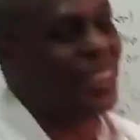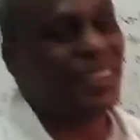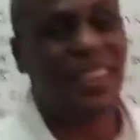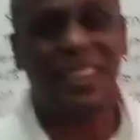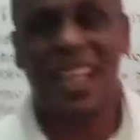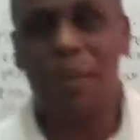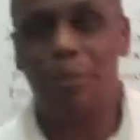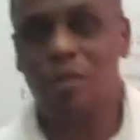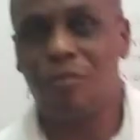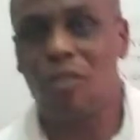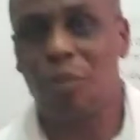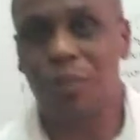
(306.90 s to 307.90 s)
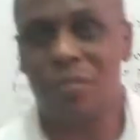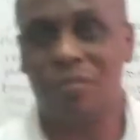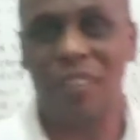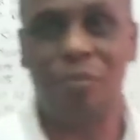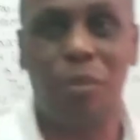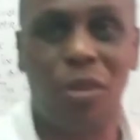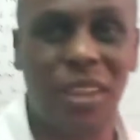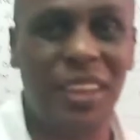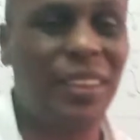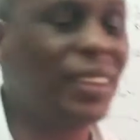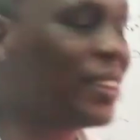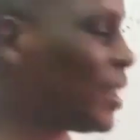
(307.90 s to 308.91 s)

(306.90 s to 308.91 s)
that carbon forms 5 bonds. In this